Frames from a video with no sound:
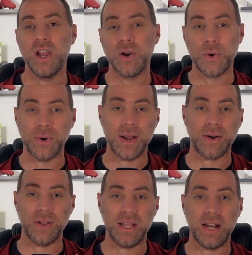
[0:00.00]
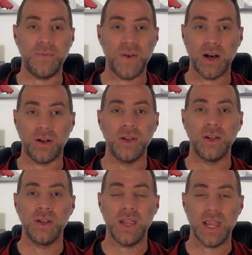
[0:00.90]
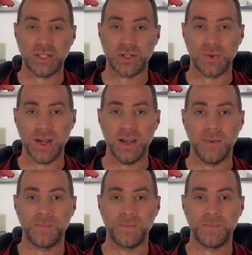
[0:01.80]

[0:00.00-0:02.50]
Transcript: coordinator in the NFL history.